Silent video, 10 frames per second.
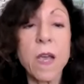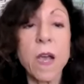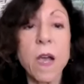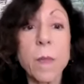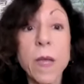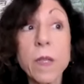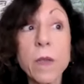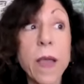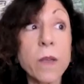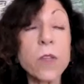I
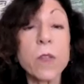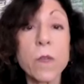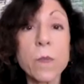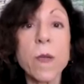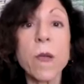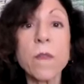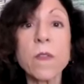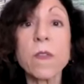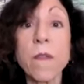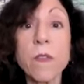actually closed my
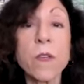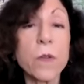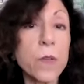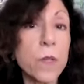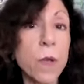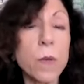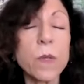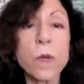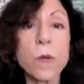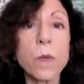office 7 years ago and
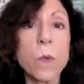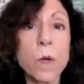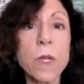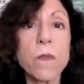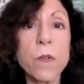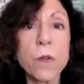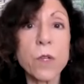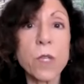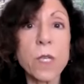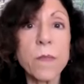started working
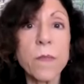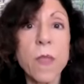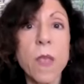virtually,